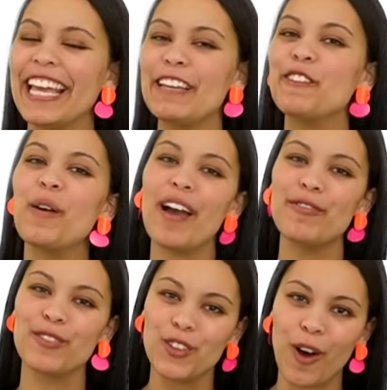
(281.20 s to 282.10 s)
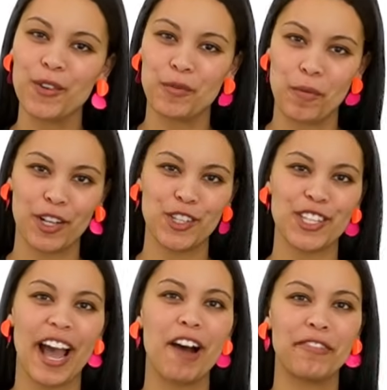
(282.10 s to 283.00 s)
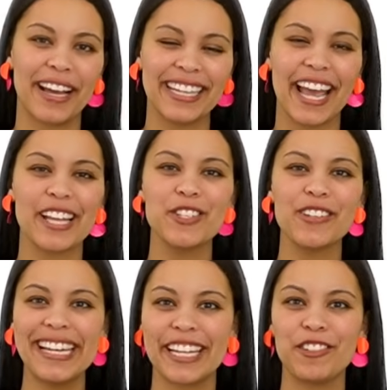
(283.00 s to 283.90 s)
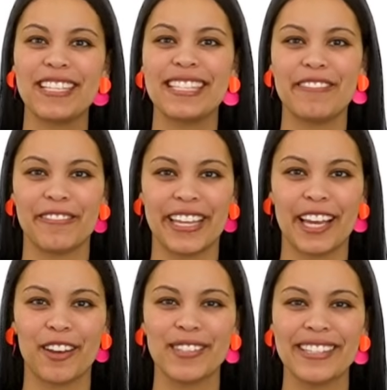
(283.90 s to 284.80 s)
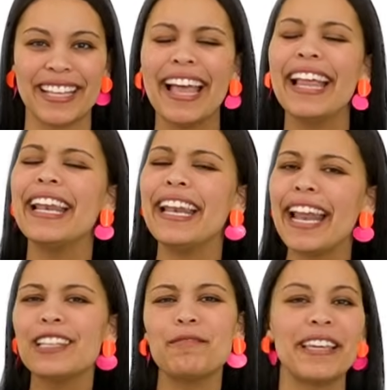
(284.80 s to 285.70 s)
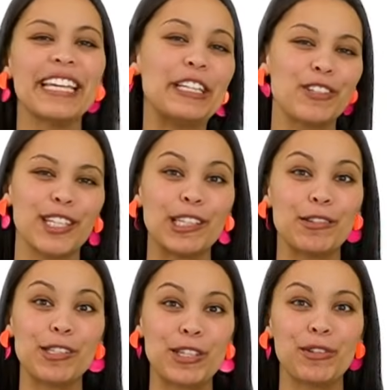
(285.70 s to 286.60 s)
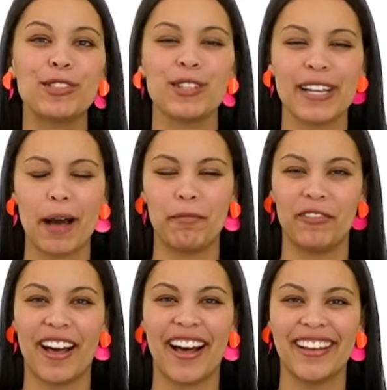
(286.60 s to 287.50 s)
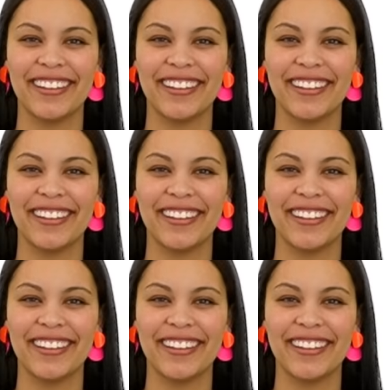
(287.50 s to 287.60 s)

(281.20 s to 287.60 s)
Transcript: if you have not watched our financial literacy videos, let me introduce you to Kamva.